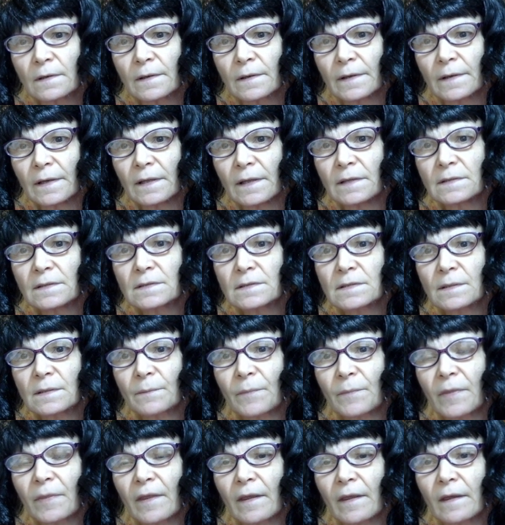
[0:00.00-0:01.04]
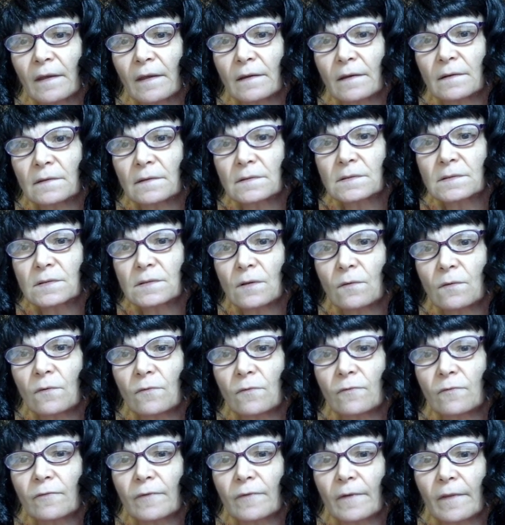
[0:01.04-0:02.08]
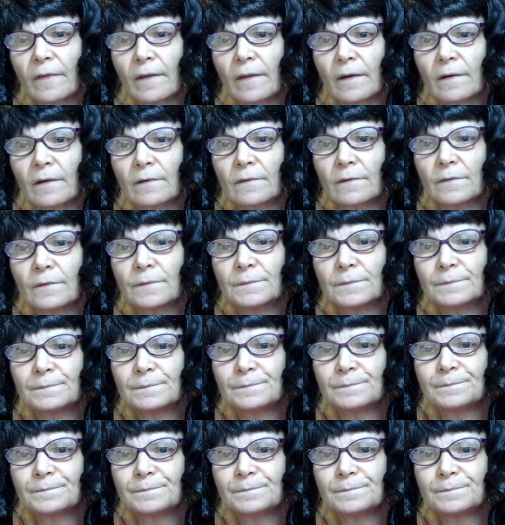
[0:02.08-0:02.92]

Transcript: I need something else over there.